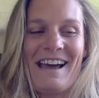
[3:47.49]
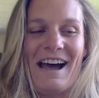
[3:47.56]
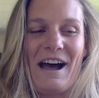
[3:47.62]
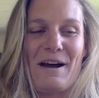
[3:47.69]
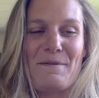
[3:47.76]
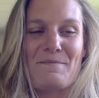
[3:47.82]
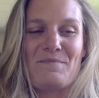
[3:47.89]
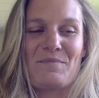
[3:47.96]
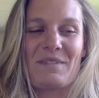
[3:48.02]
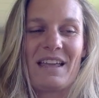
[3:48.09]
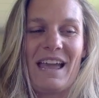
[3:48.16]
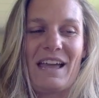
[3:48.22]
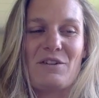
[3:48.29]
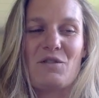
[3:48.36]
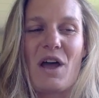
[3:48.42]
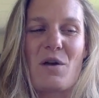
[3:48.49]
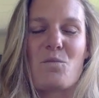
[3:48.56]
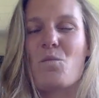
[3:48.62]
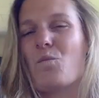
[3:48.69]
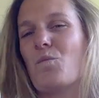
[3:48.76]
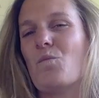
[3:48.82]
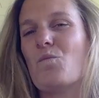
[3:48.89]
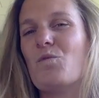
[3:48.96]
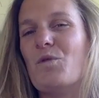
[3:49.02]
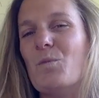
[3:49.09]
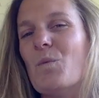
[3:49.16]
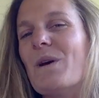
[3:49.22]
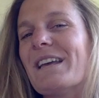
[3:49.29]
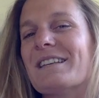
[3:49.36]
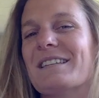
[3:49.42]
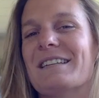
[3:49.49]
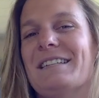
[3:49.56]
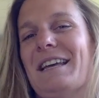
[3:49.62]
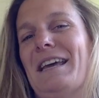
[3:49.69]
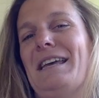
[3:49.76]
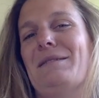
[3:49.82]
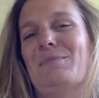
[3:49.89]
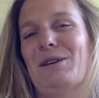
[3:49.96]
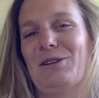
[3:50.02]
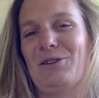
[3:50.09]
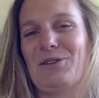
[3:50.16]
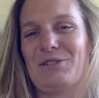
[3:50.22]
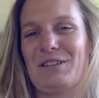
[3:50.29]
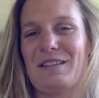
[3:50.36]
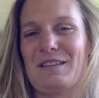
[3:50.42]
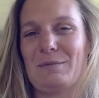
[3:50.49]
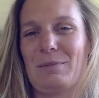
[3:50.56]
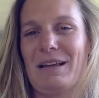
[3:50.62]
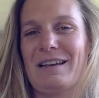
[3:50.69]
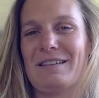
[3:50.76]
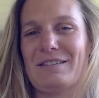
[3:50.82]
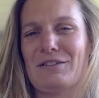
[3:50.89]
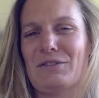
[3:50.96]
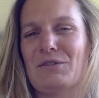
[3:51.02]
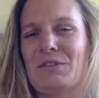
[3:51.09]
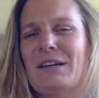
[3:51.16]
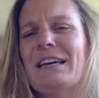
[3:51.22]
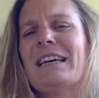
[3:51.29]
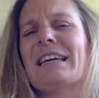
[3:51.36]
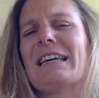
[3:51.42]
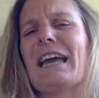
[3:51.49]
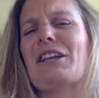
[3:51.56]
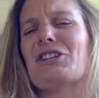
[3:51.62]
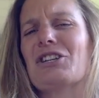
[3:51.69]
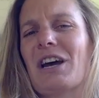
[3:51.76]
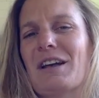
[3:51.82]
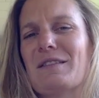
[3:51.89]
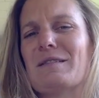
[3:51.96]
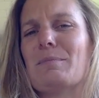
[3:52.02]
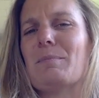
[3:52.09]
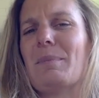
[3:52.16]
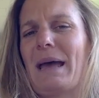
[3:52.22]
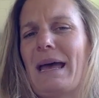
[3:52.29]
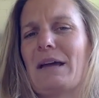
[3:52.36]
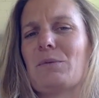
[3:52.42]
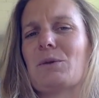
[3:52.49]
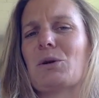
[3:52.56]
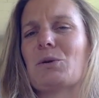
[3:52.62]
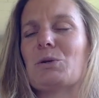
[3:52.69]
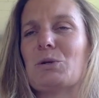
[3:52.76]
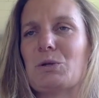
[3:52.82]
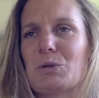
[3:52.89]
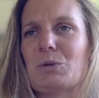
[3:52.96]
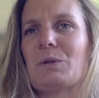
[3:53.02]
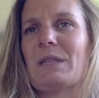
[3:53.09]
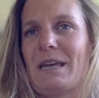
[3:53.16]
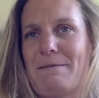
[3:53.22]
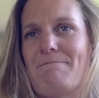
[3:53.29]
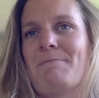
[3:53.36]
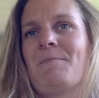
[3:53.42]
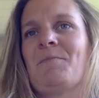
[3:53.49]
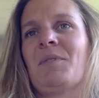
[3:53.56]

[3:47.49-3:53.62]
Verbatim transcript: um, and and we as a team had got to this place of Gantt charts are bad, we don't do them.